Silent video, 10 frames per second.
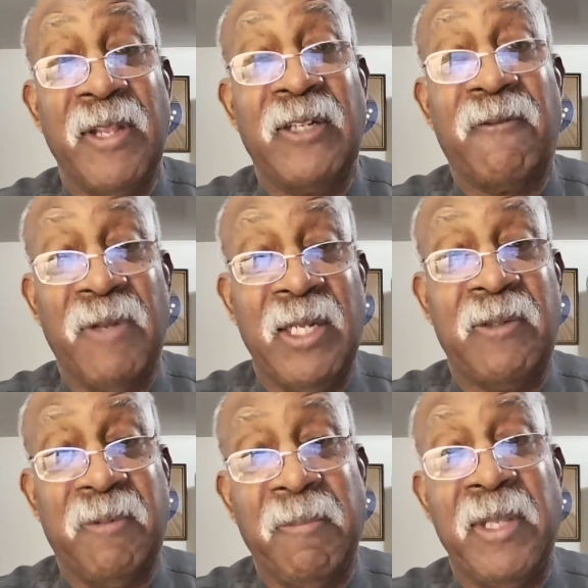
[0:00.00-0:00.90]
this
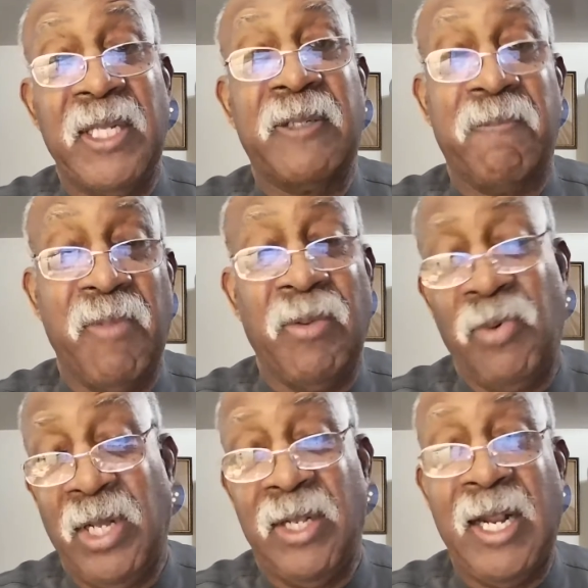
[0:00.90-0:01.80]
this this
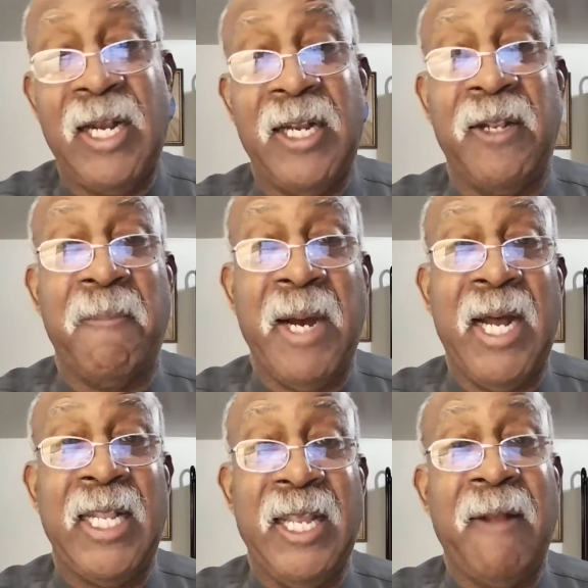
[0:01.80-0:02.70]
well not in the
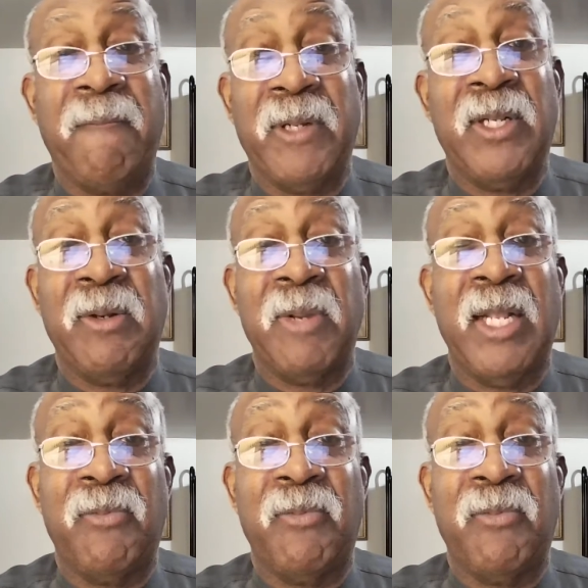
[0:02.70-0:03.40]
body yet but the,